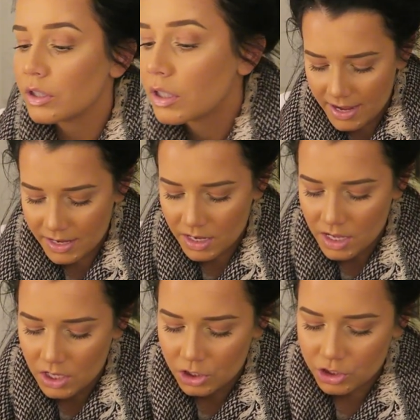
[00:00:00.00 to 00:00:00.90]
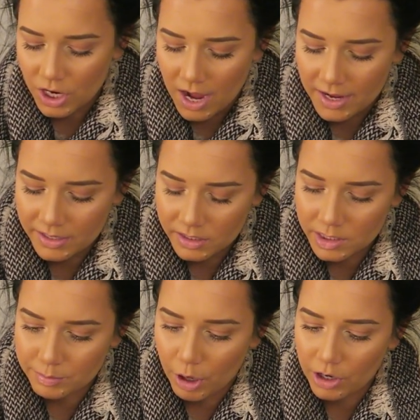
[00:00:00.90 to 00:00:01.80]
I Shine
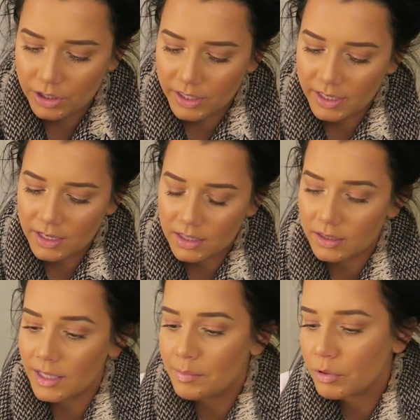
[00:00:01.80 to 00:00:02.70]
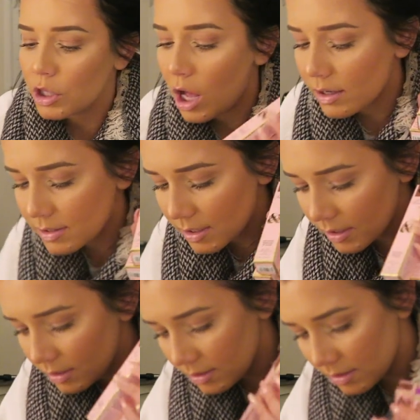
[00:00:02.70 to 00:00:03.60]
Sparkling Lip
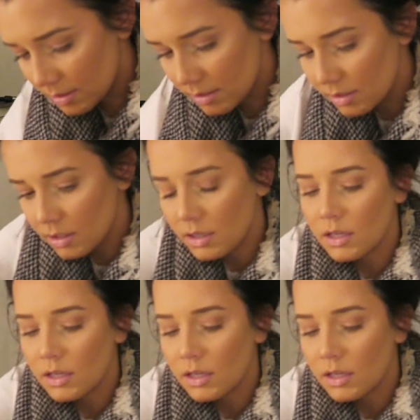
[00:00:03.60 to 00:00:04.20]
Glosses.